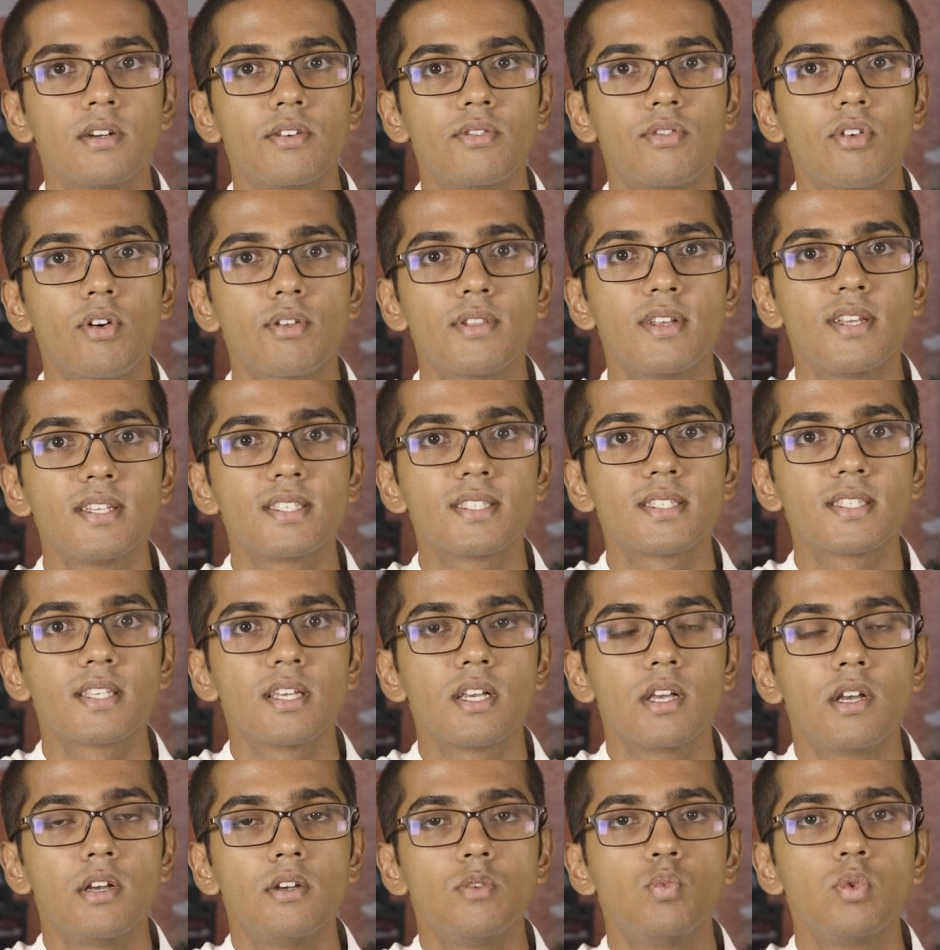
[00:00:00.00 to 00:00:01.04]
For this,
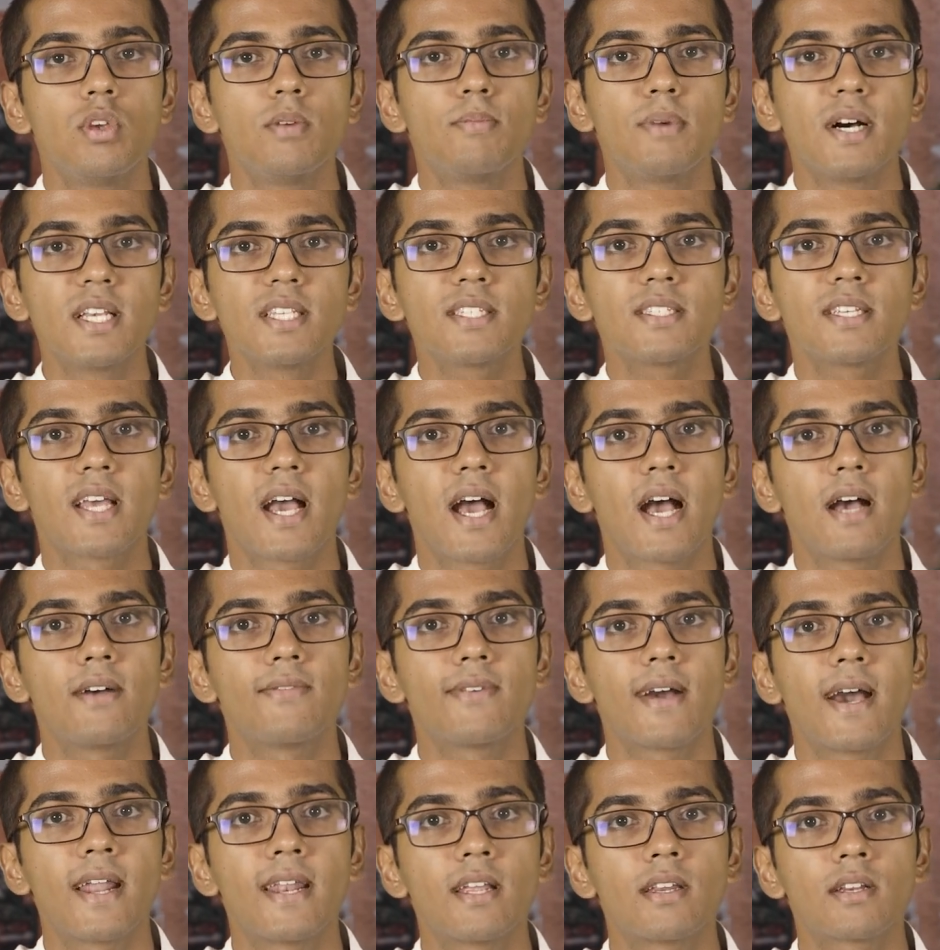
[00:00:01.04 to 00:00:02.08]
we must
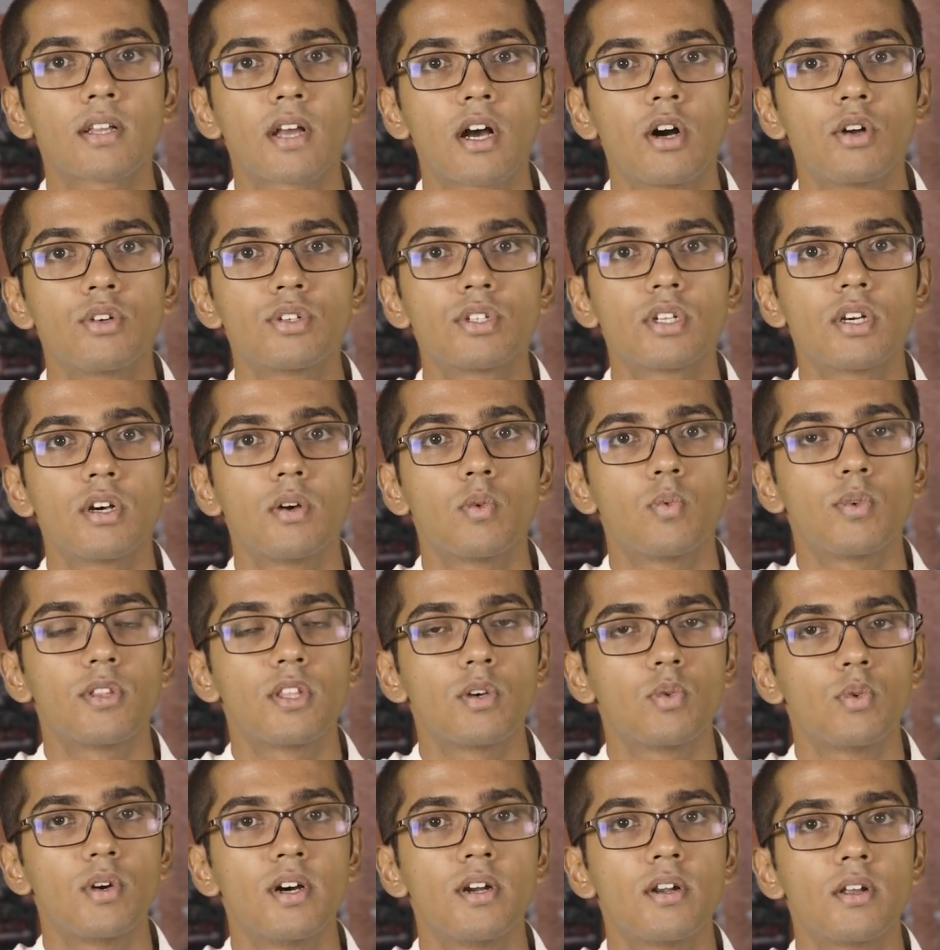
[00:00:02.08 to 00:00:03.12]
have an encounter with
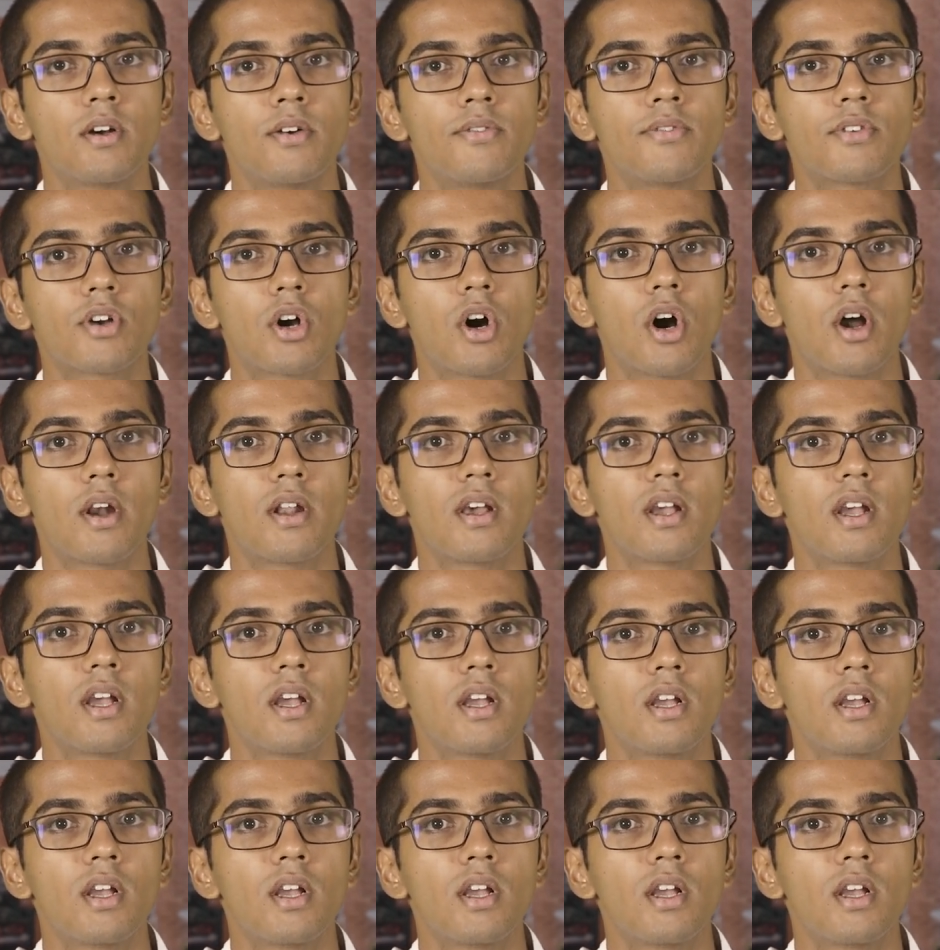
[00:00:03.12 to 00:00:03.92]
the Word of God.